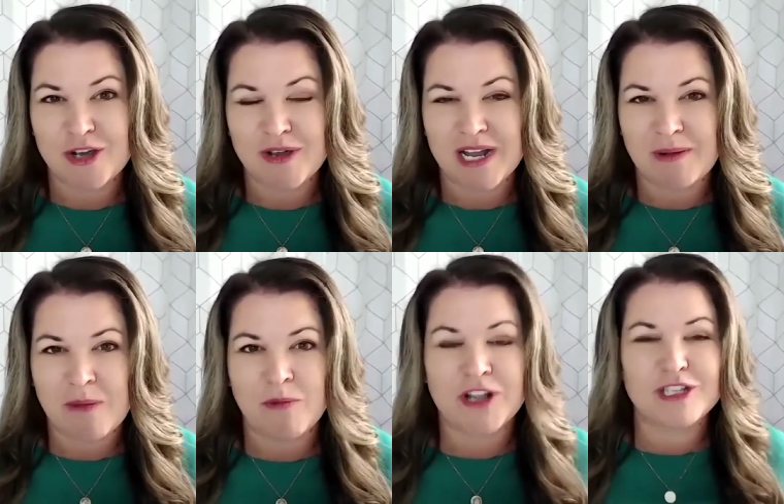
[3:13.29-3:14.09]

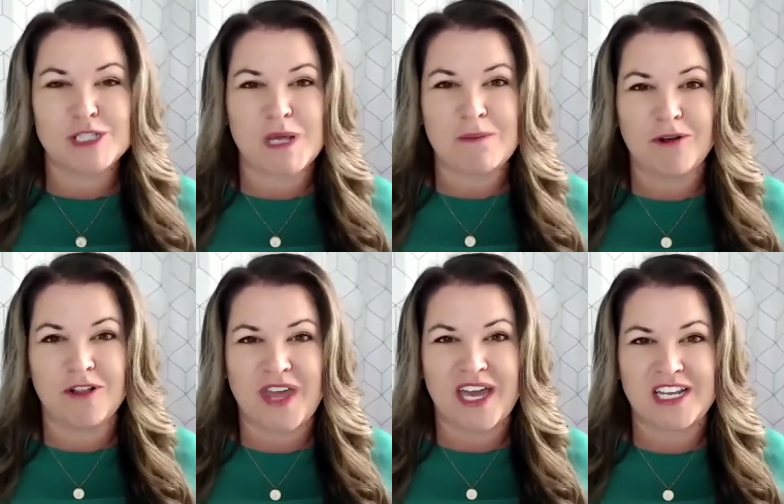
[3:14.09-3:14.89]
I'm one of those people
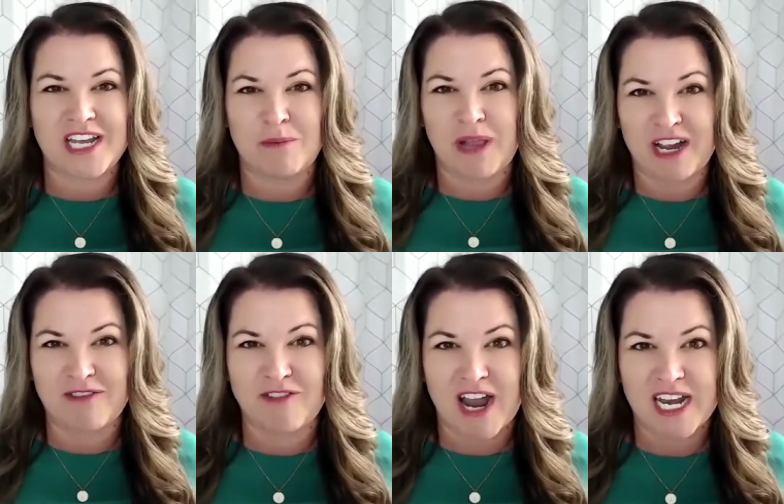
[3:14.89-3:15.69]
that on Black
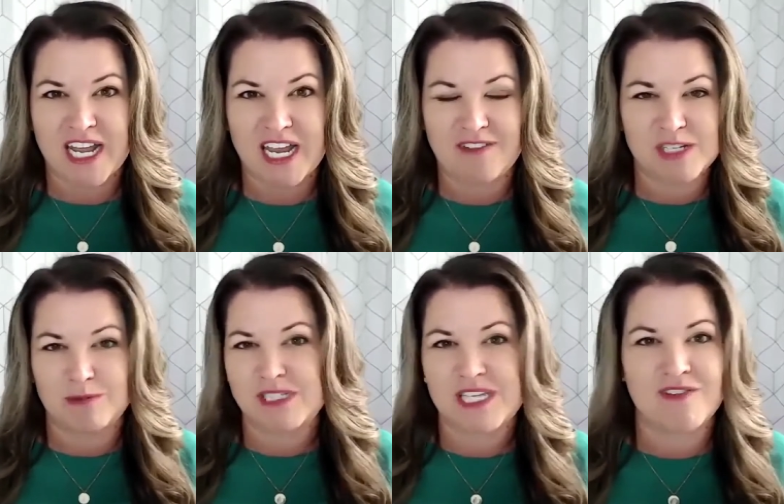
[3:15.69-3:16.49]
Friday, if
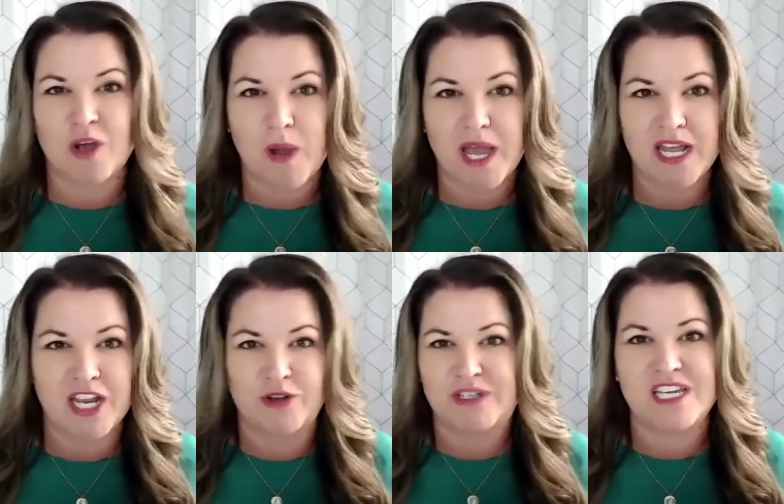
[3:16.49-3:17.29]
someone's giving away, a
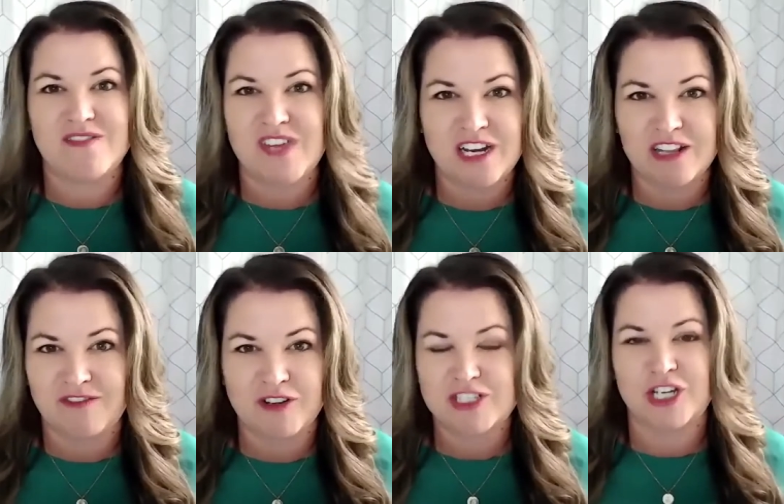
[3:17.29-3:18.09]
TV to the
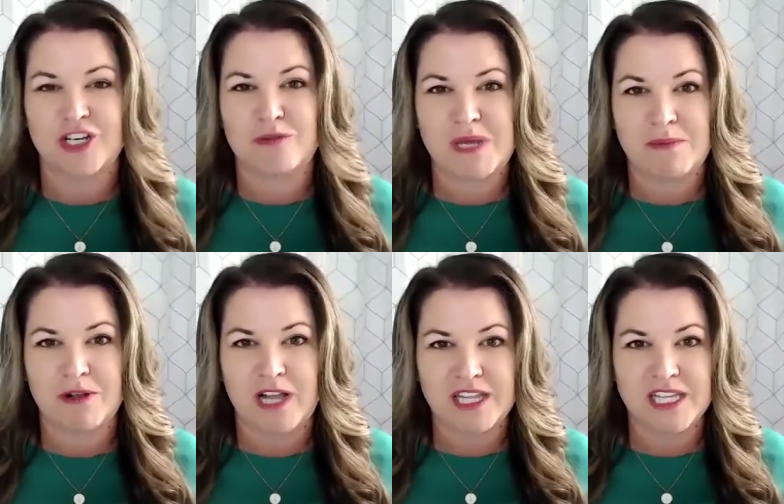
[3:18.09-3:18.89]
first 100
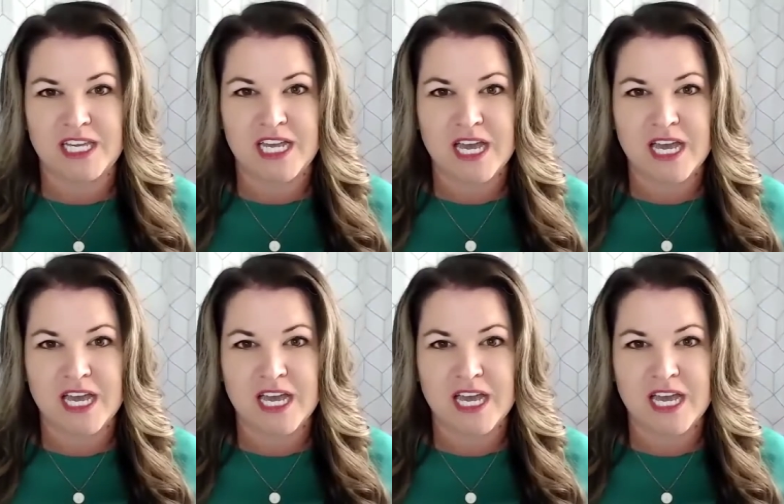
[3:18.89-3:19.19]
people, I think